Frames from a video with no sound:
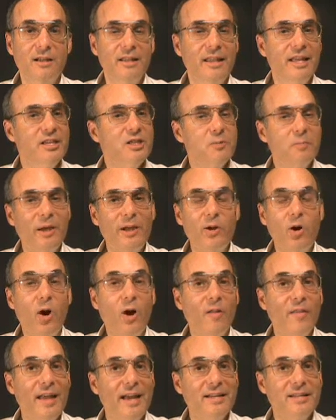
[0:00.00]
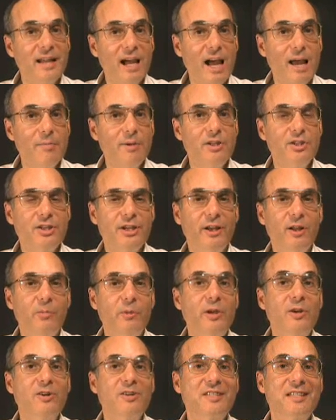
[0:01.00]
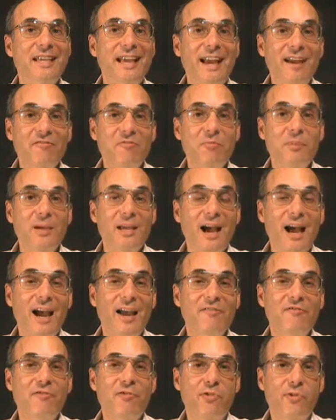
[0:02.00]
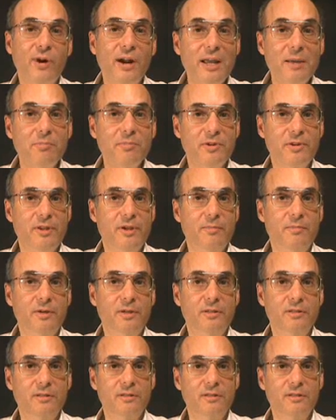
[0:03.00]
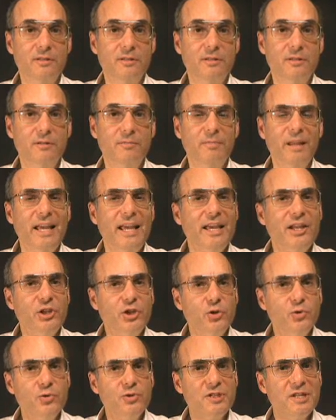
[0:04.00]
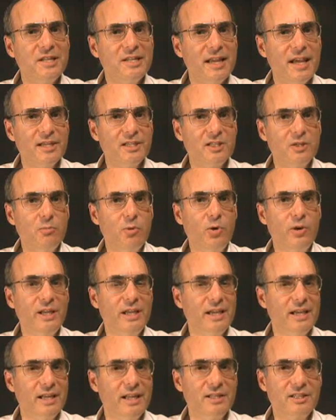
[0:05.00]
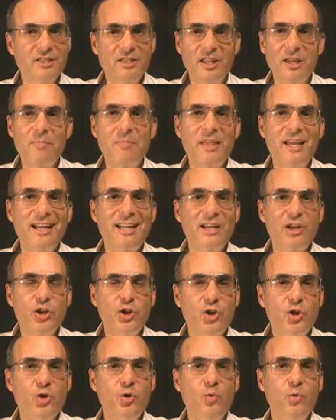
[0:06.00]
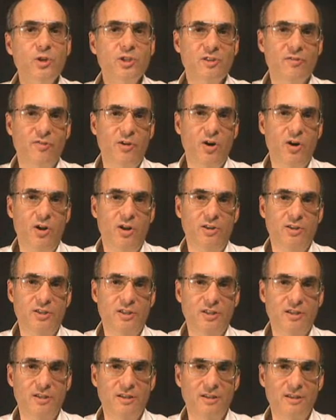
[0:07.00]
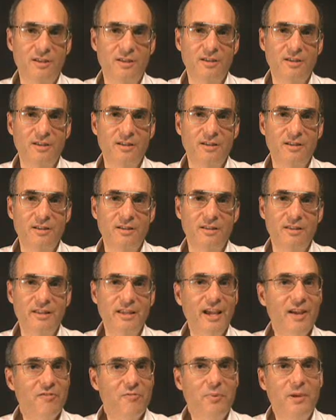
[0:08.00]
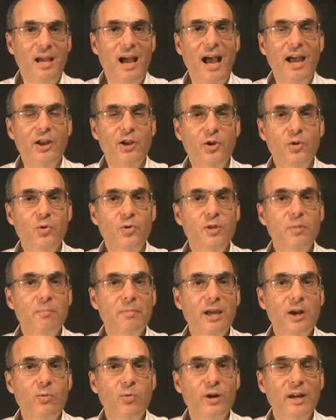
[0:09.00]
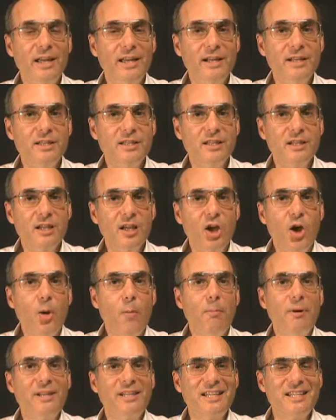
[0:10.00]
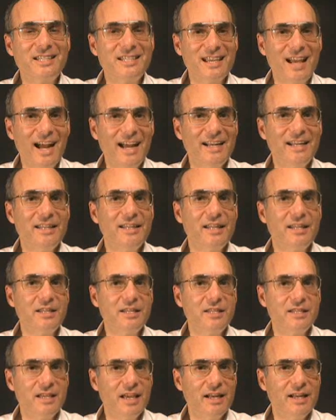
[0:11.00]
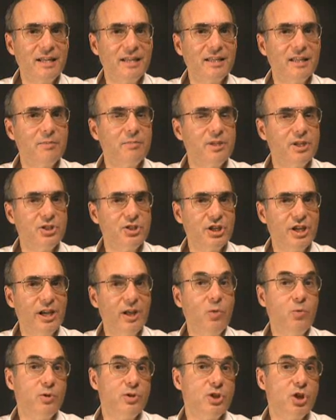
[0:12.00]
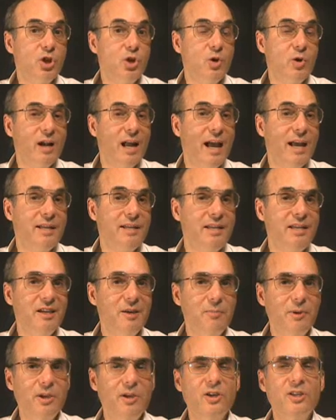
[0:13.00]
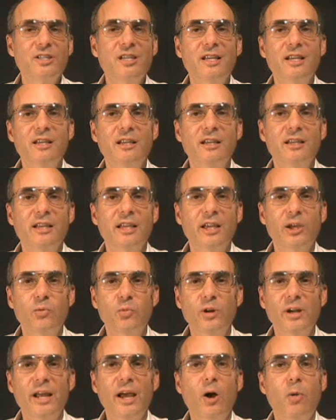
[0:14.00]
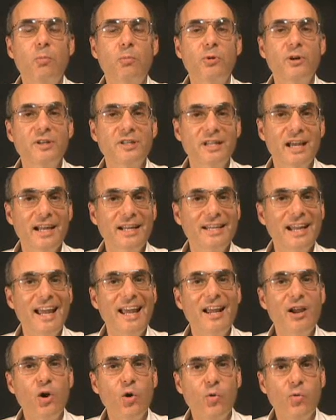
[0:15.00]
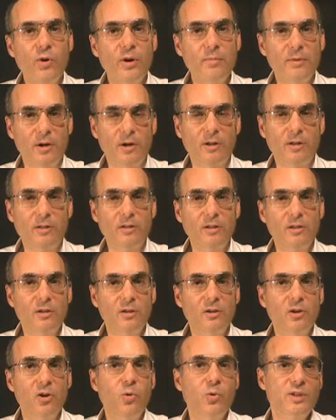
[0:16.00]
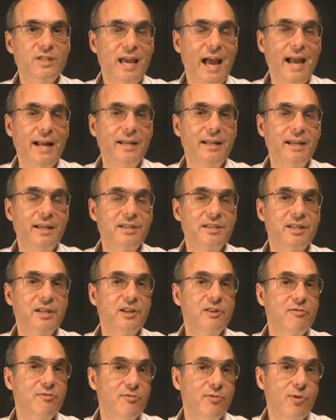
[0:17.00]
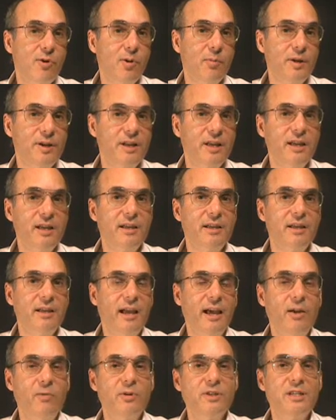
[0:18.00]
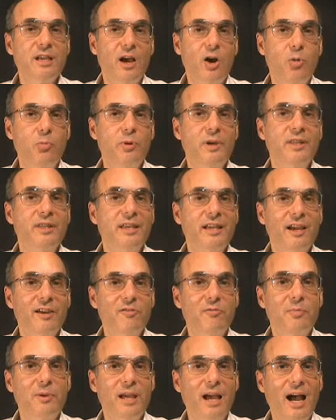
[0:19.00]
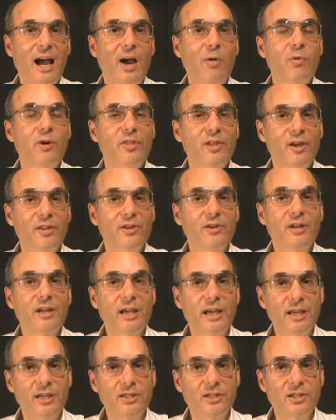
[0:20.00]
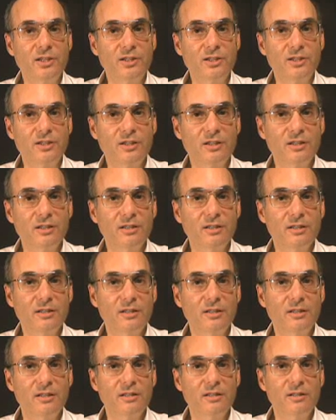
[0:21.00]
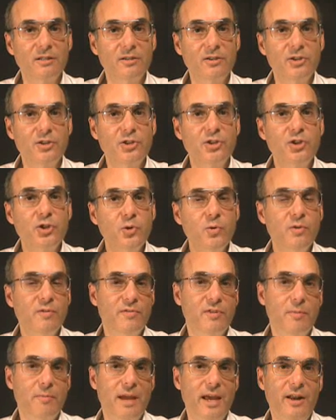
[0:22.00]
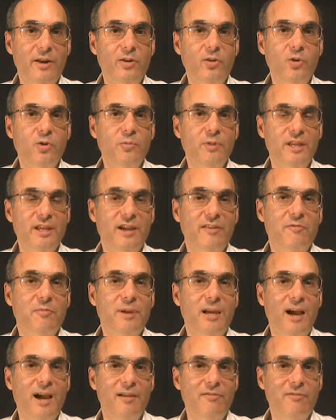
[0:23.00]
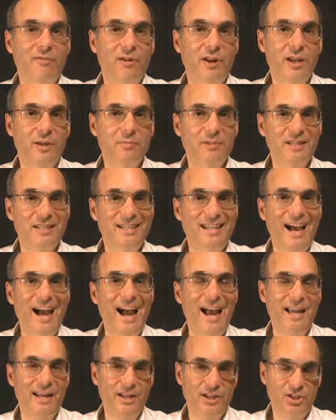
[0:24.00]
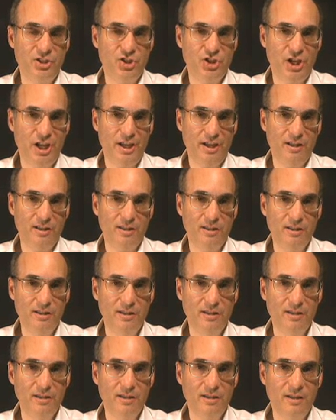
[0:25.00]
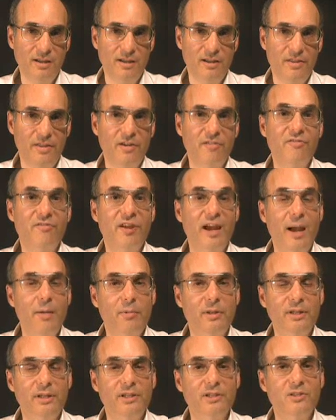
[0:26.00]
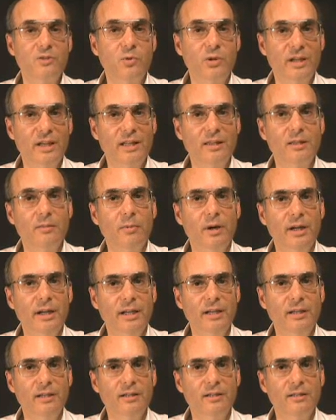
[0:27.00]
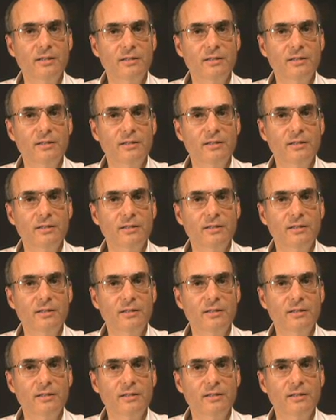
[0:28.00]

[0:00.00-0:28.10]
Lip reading: They spent all that time in jail because the FBI framed them. It used testimony against them that it knew was false. The FBI knew the men were innocent, but decided that sending them to jail was a good idea because it would help protect a criminal who was acting as an informant and was helping the FBI with other cases. 2 of the men whom the FBI framed died in jail. Their families will get the money.